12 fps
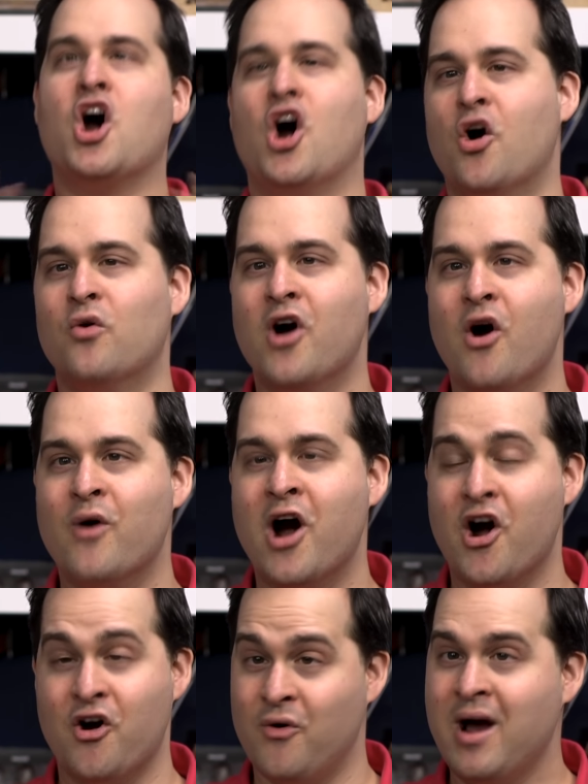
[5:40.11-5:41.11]
Ho, ho,
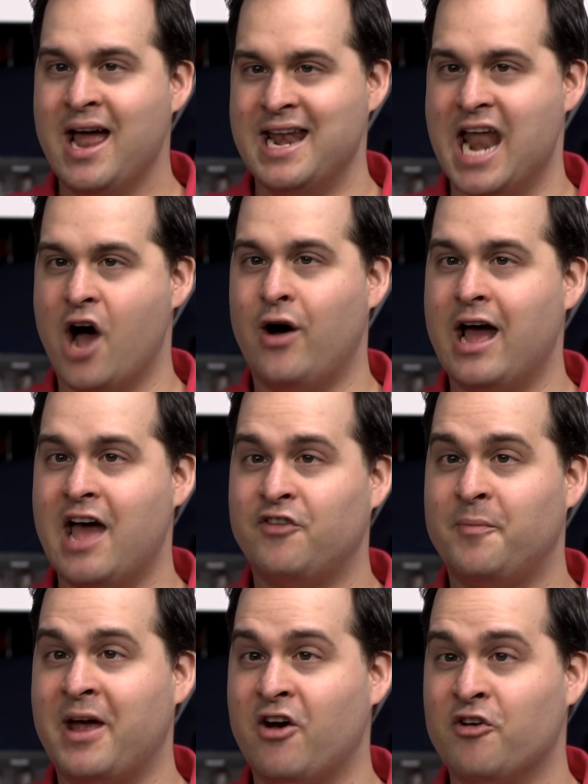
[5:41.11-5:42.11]
ho, now I have
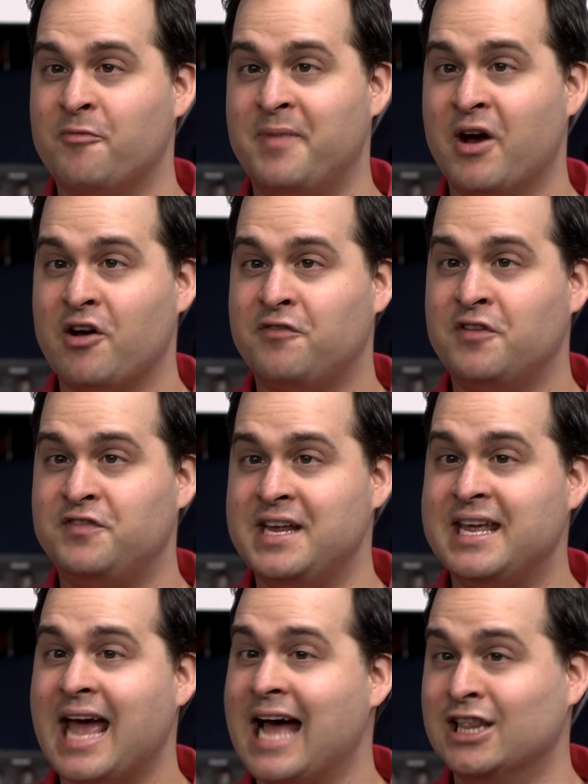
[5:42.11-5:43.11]
a pair of Barrett fifty
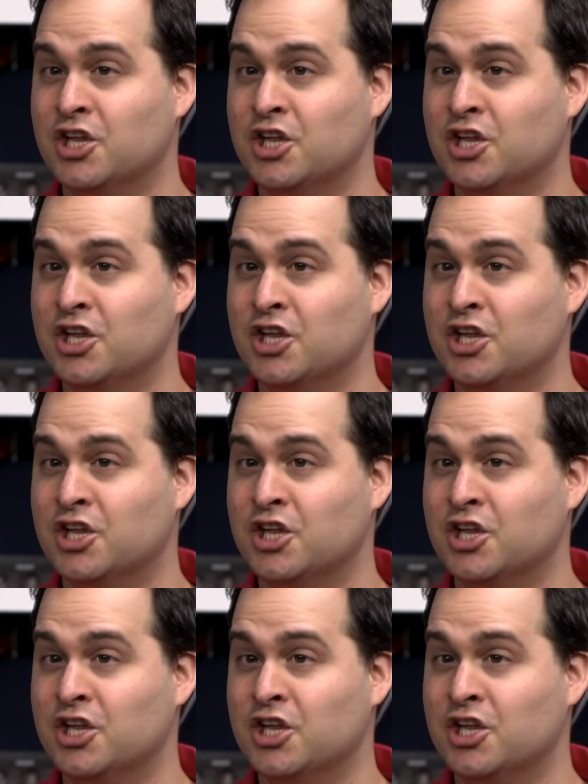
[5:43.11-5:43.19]
cal